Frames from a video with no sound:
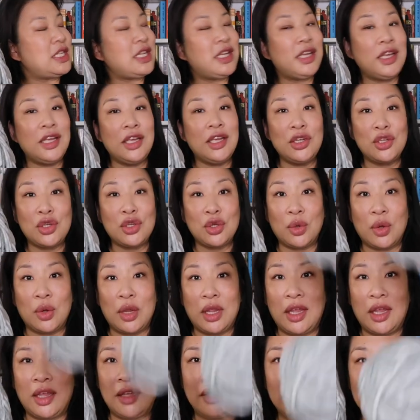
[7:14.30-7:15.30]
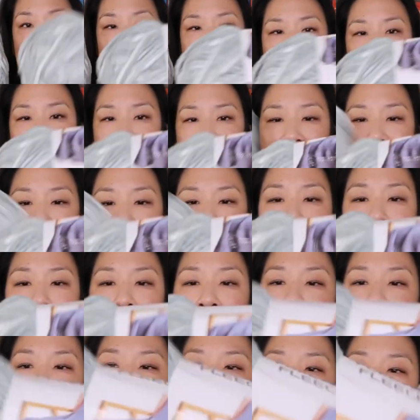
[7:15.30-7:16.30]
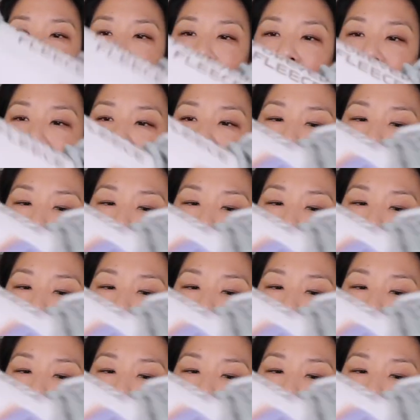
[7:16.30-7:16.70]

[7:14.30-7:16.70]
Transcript: tea tree. So it's sort of, you can see,